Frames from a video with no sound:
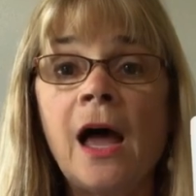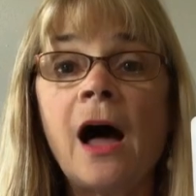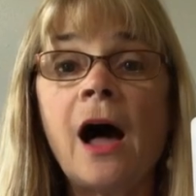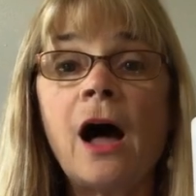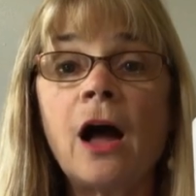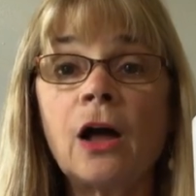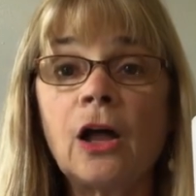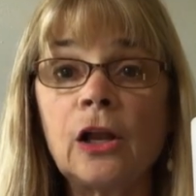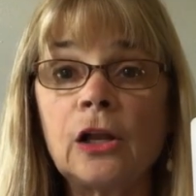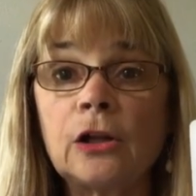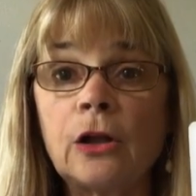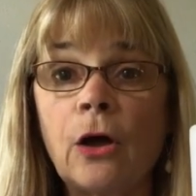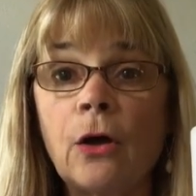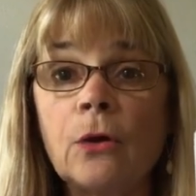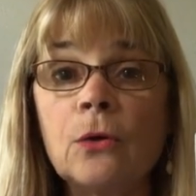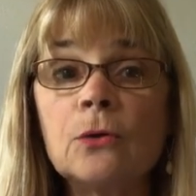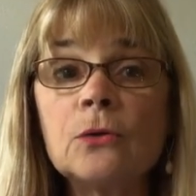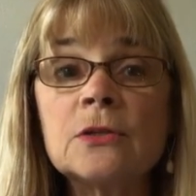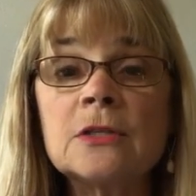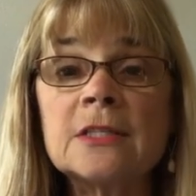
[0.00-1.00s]
A
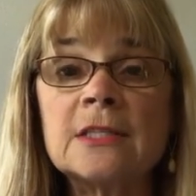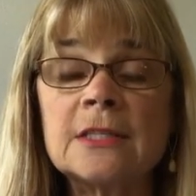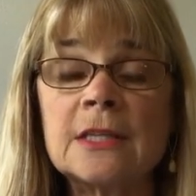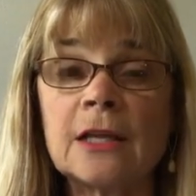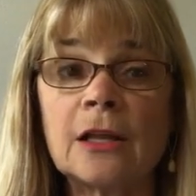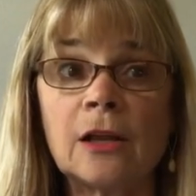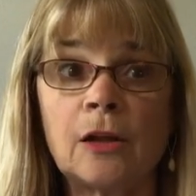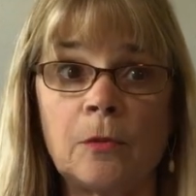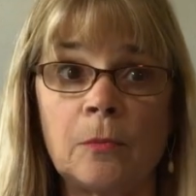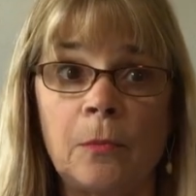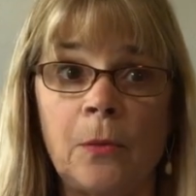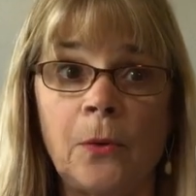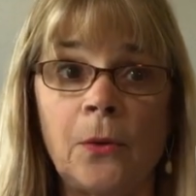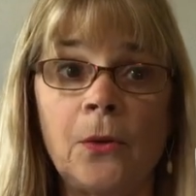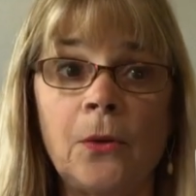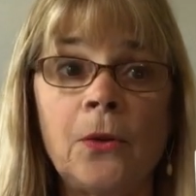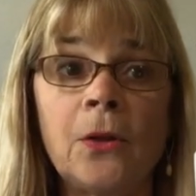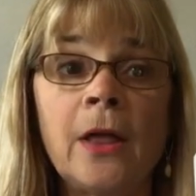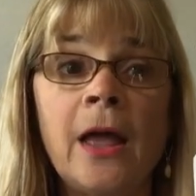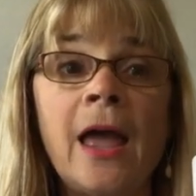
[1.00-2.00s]
closed
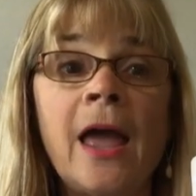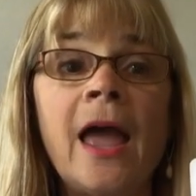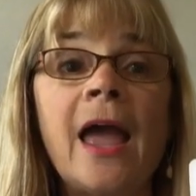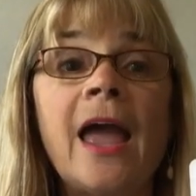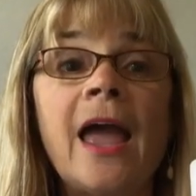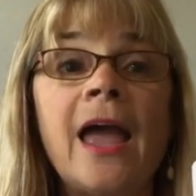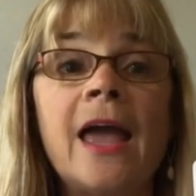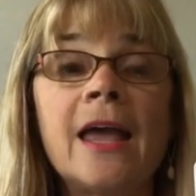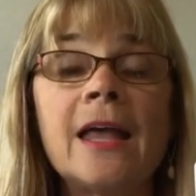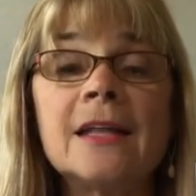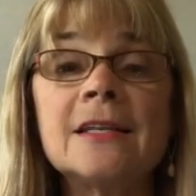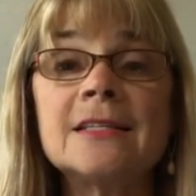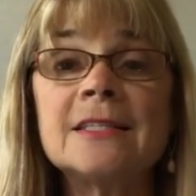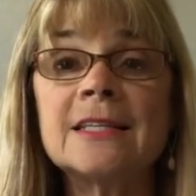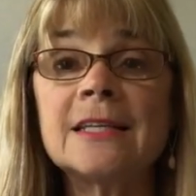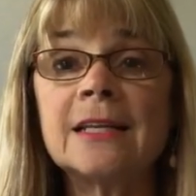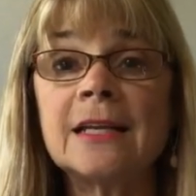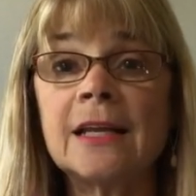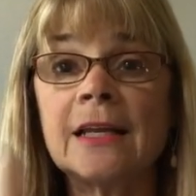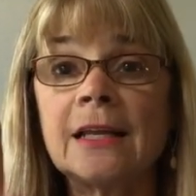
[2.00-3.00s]
syllable ends
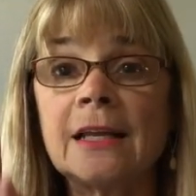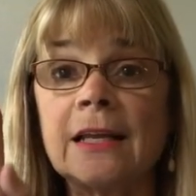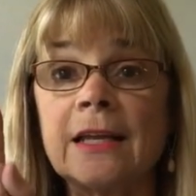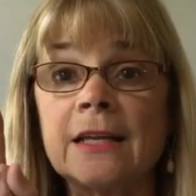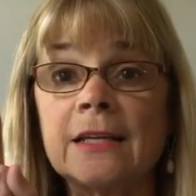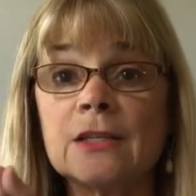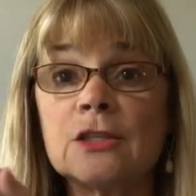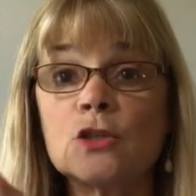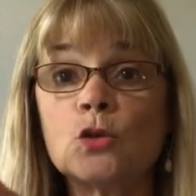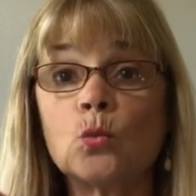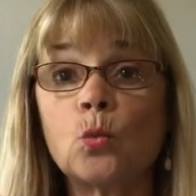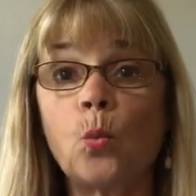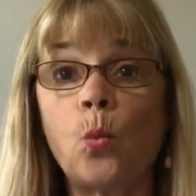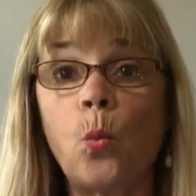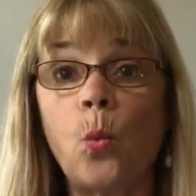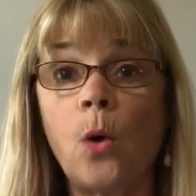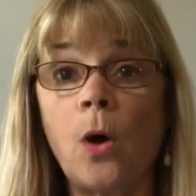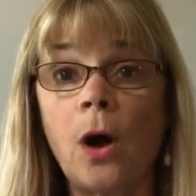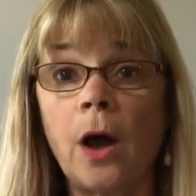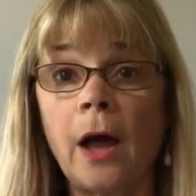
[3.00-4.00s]
in at least
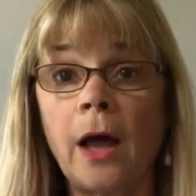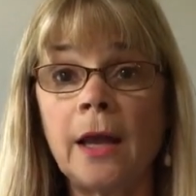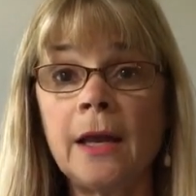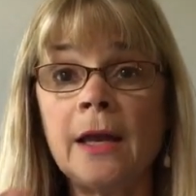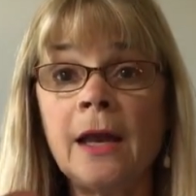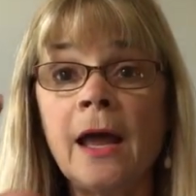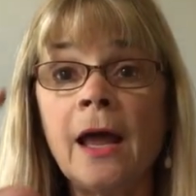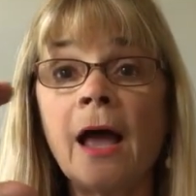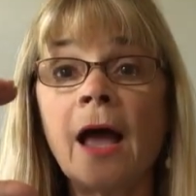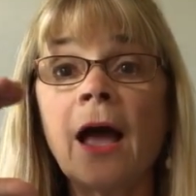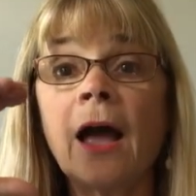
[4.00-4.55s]
one